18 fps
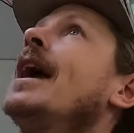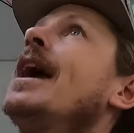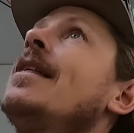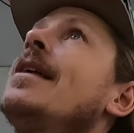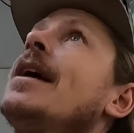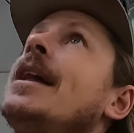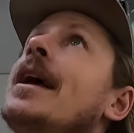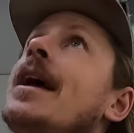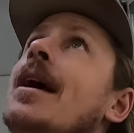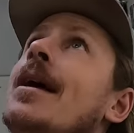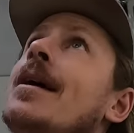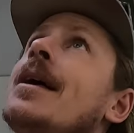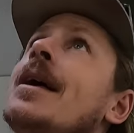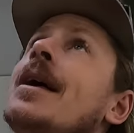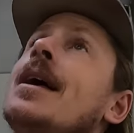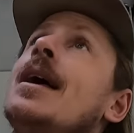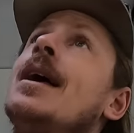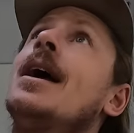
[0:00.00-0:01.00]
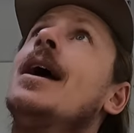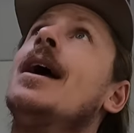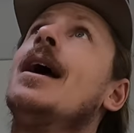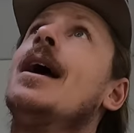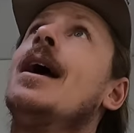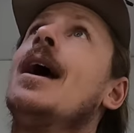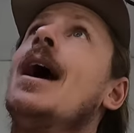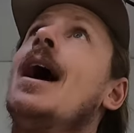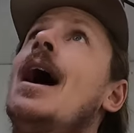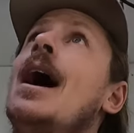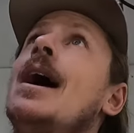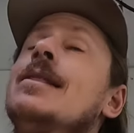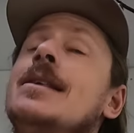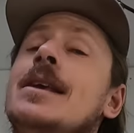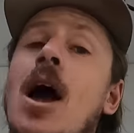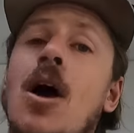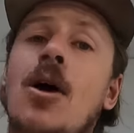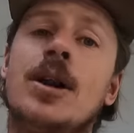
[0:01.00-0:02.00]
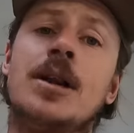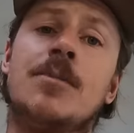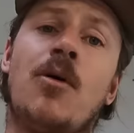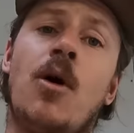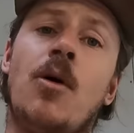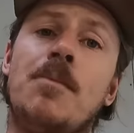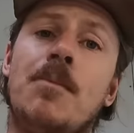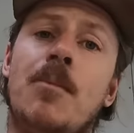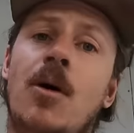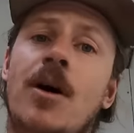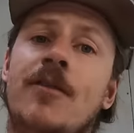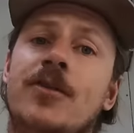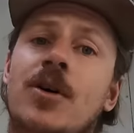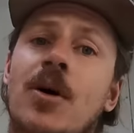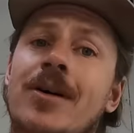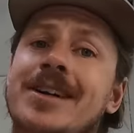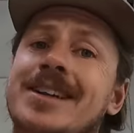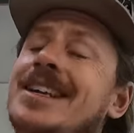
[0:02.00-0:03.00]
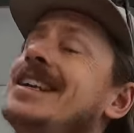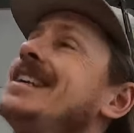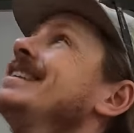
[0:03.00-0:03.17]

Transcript: tear that out. Uh, the only problem I've got